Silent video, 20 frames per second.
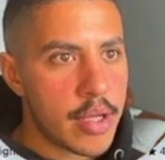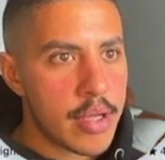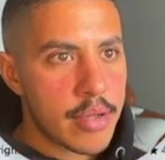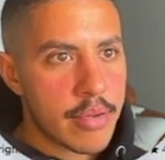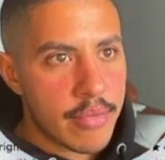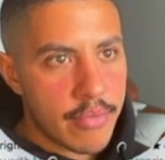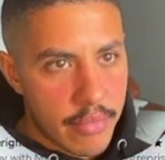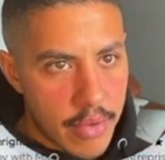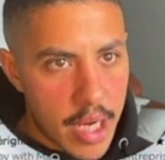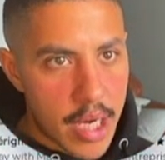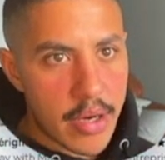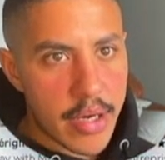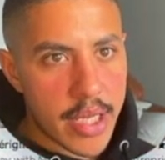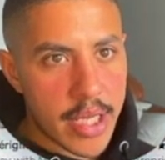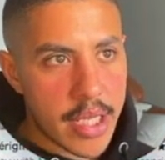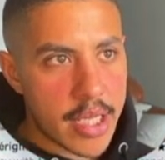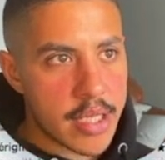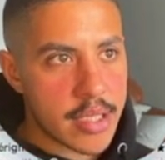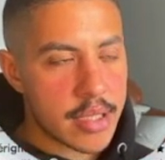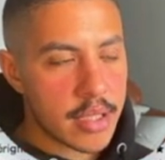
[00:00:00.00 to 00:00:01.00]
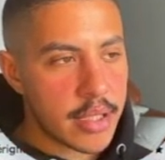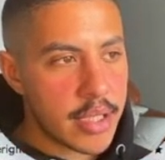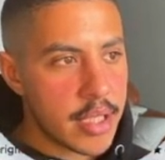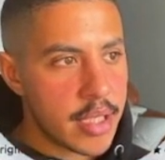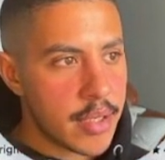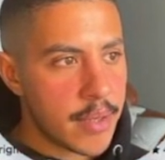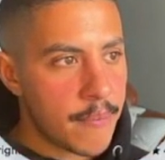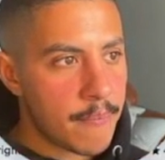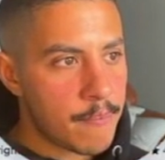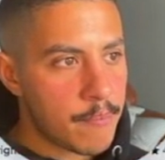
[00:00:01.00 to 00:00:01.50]
very easily.
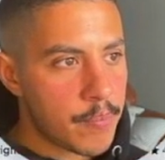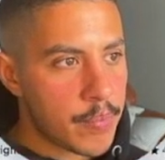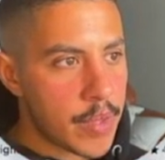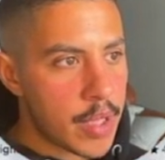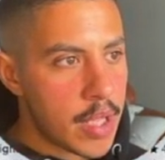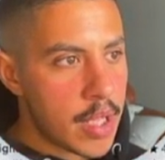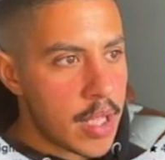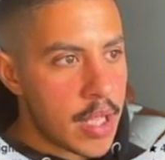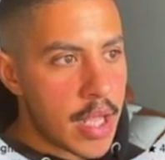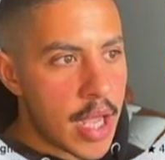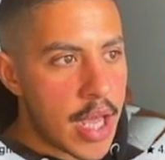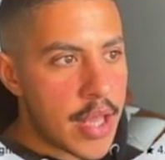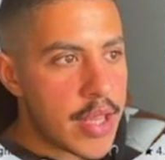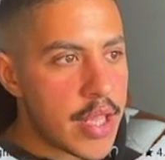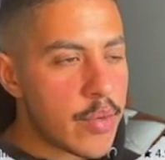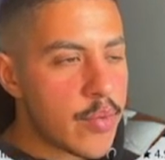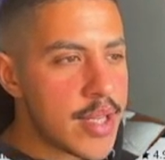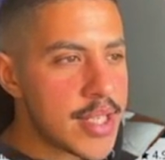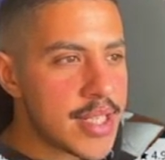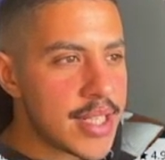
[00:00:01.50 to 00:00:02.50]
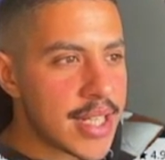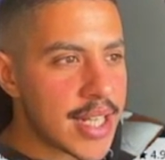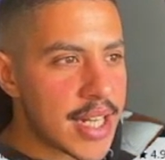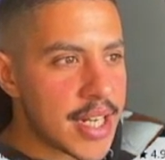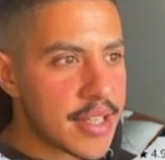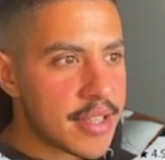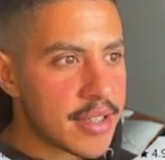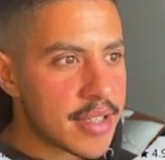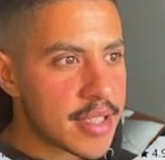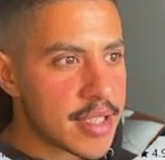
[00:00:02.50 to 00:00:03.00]
And they recently
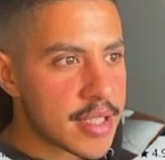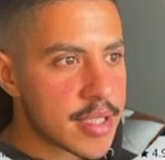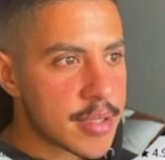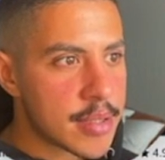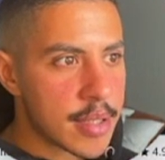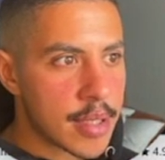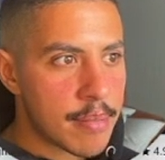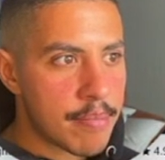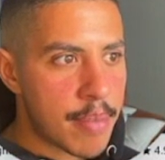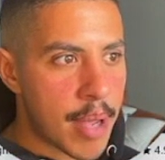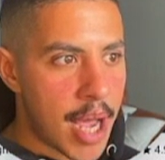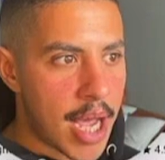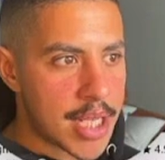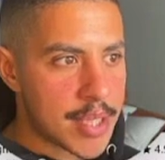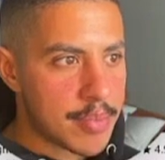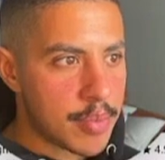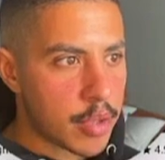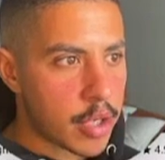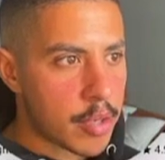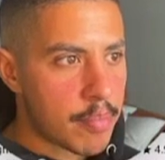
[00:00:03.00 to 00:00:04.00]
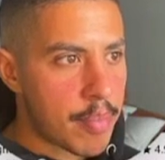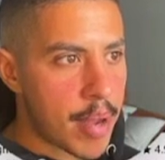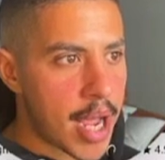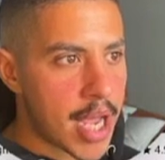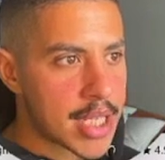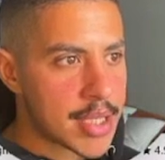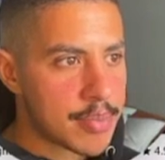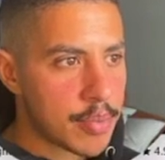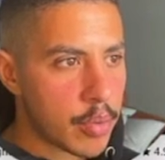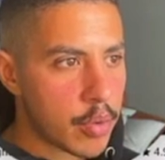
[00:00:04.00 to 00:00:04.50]
added this passbook or
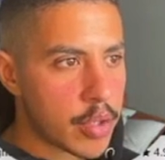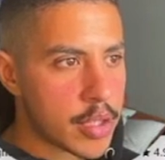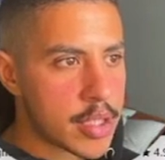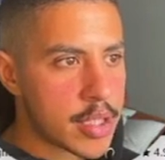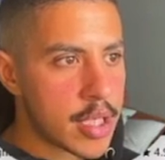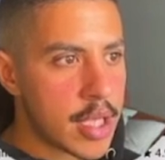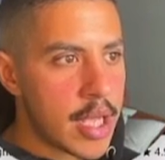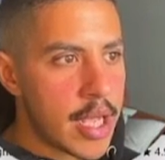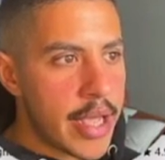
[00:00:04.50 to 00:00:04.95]
passports.